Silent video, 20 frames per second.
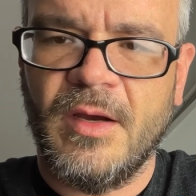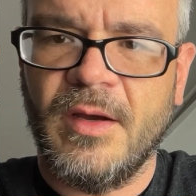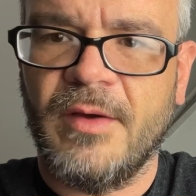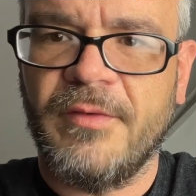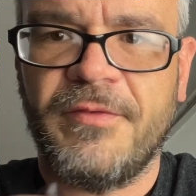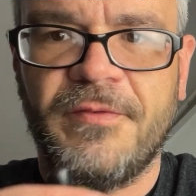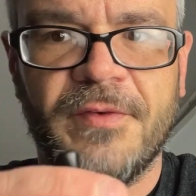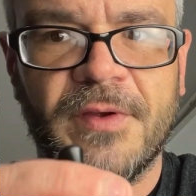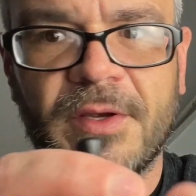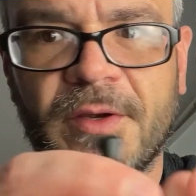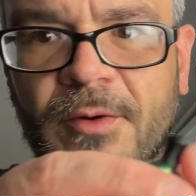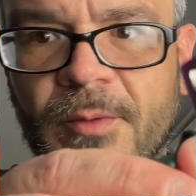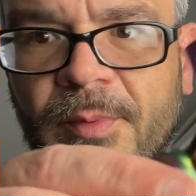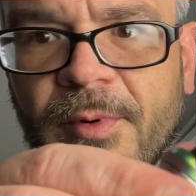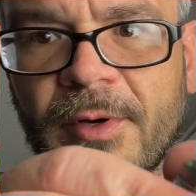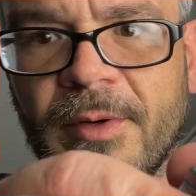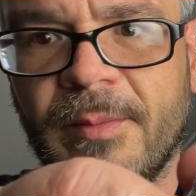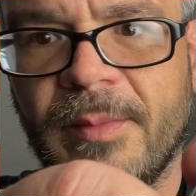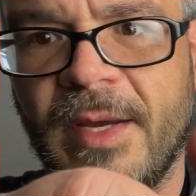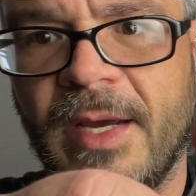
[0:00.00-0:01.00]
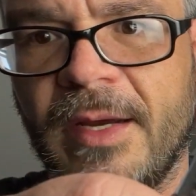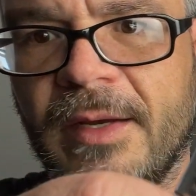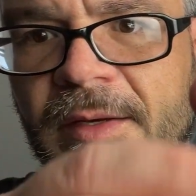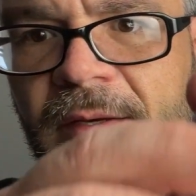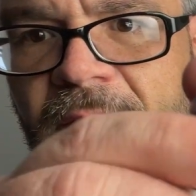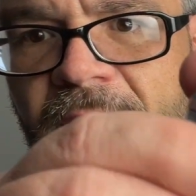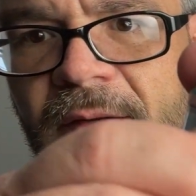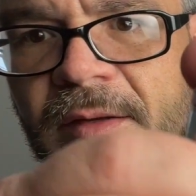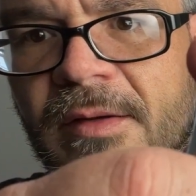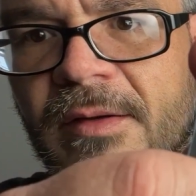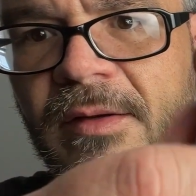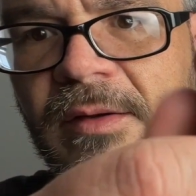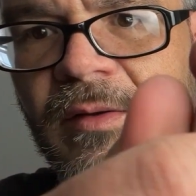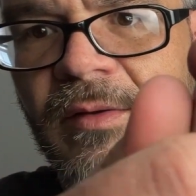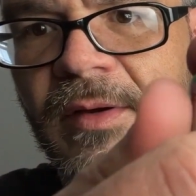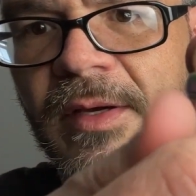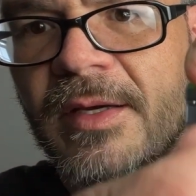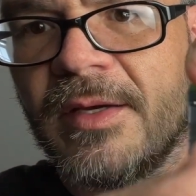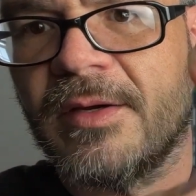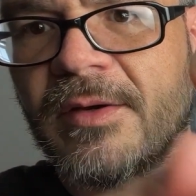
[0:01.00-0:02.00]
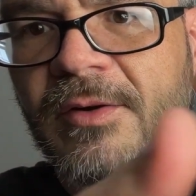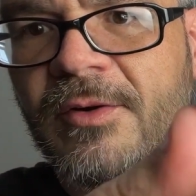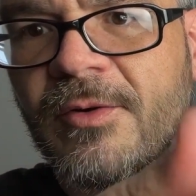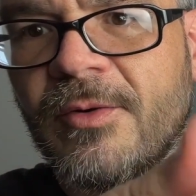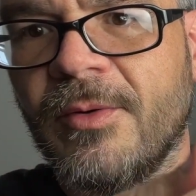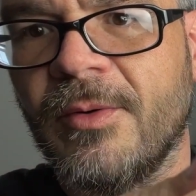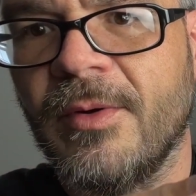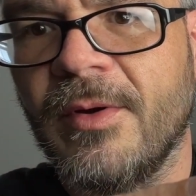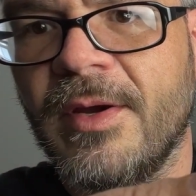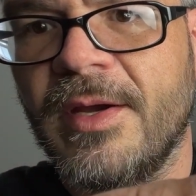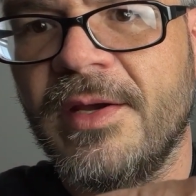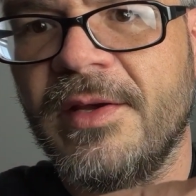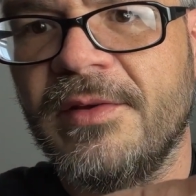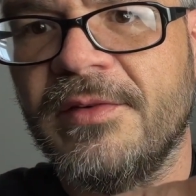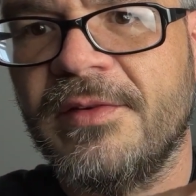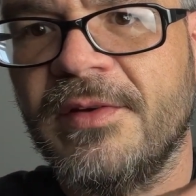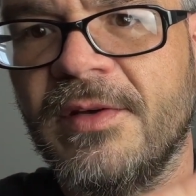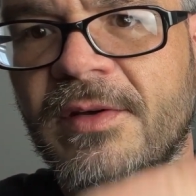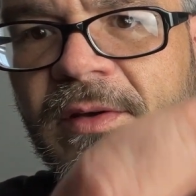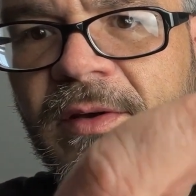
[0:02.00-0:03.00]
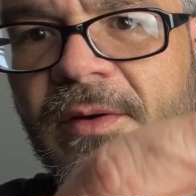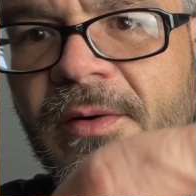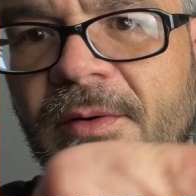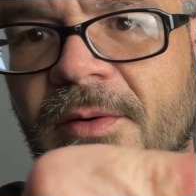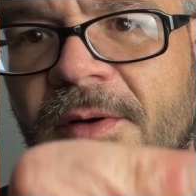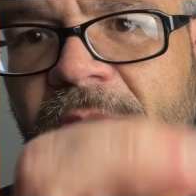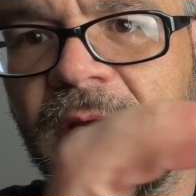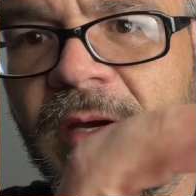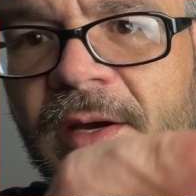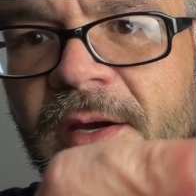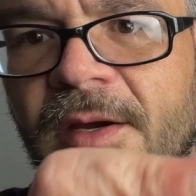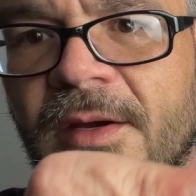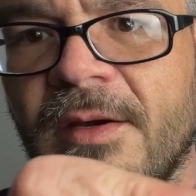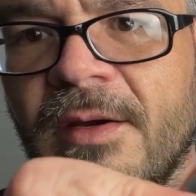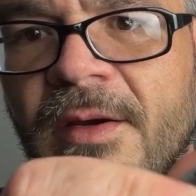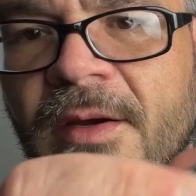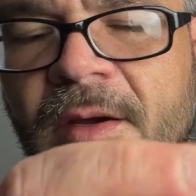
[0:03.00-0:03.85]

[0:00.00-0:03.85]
Fingerprint magnet, like crazy, okay?